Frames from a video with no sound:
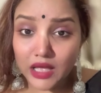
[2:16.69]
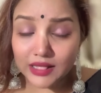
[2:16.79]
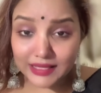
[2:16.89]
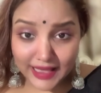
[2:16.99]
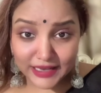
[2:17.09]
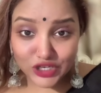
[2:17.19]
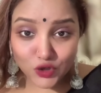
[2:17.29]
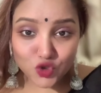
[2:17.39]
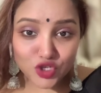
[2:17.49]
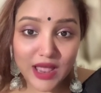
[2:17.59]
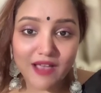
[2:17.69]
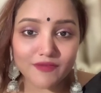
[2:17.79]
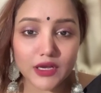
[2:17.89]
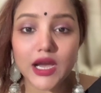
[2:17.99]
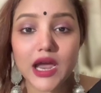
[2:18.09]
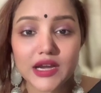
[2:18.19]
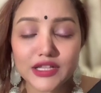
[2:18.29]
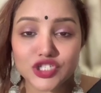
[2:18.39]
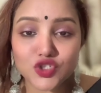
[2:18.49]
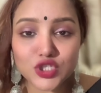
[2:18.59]
then you should have the
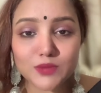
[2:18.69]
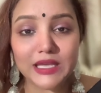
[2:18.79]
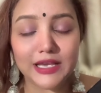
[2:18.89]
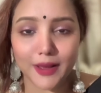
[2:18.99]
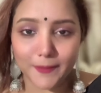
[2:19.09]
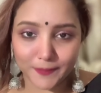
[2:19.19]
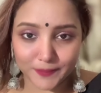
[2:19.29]
courage to speak up.